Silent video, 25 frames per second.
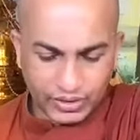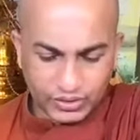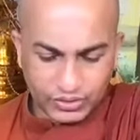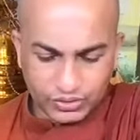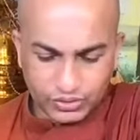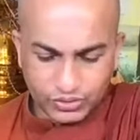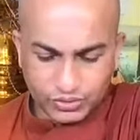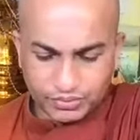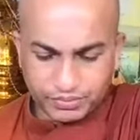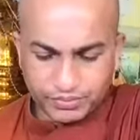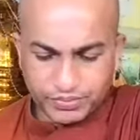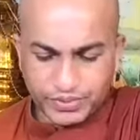
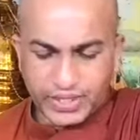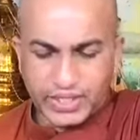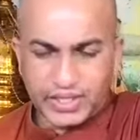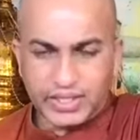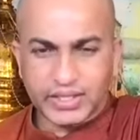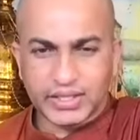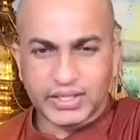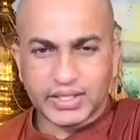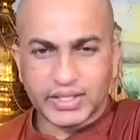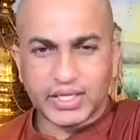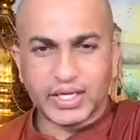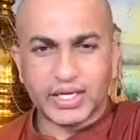to
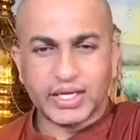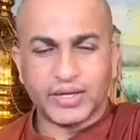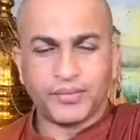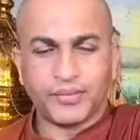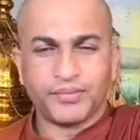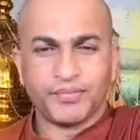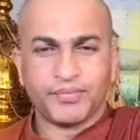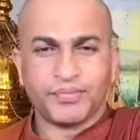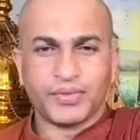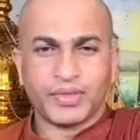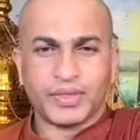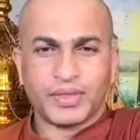bring the
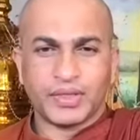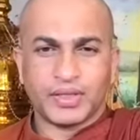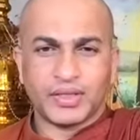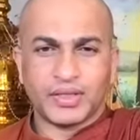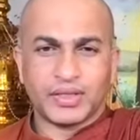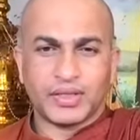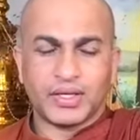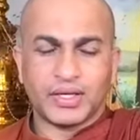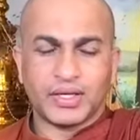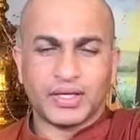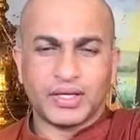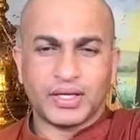
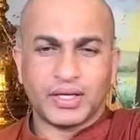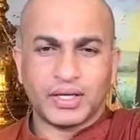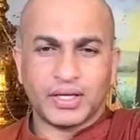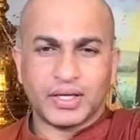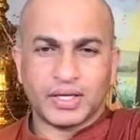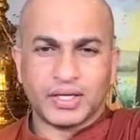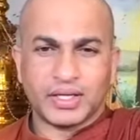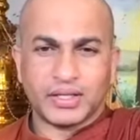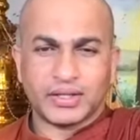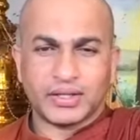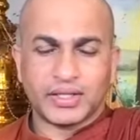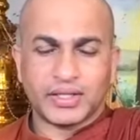the
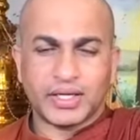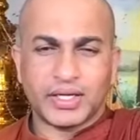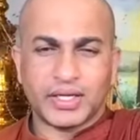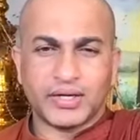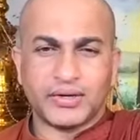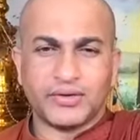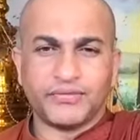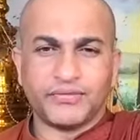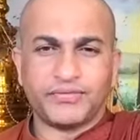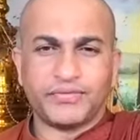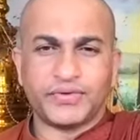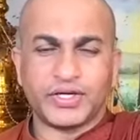the
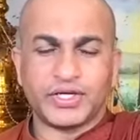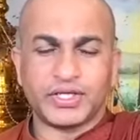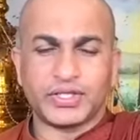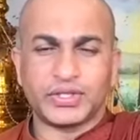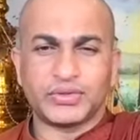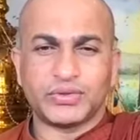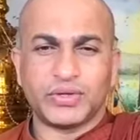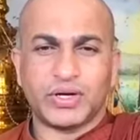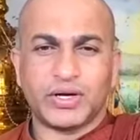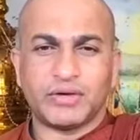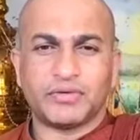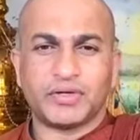comfort
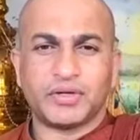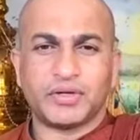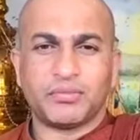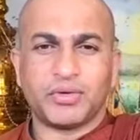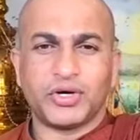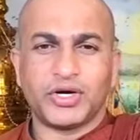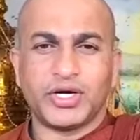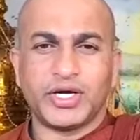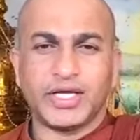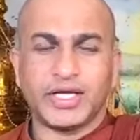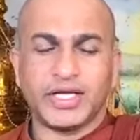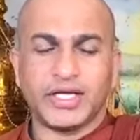to our
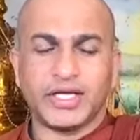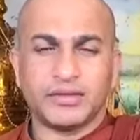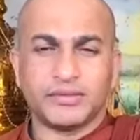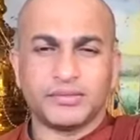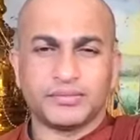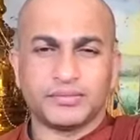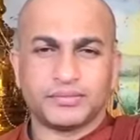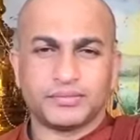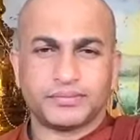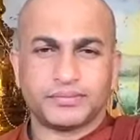body